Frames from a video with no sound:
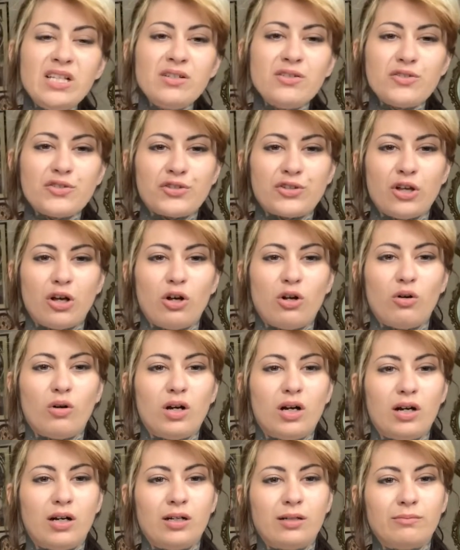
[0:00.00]

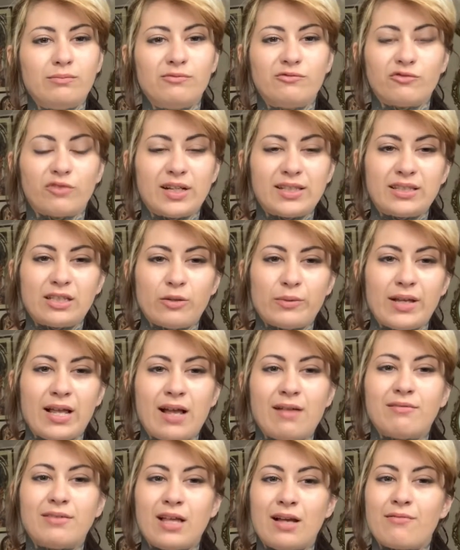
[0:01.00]
So right there we
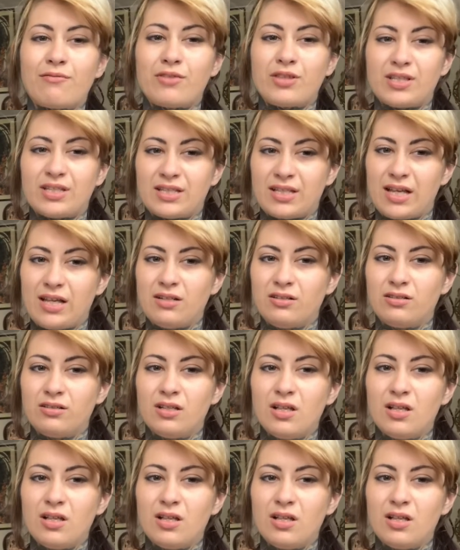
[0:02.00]
have that for the scale.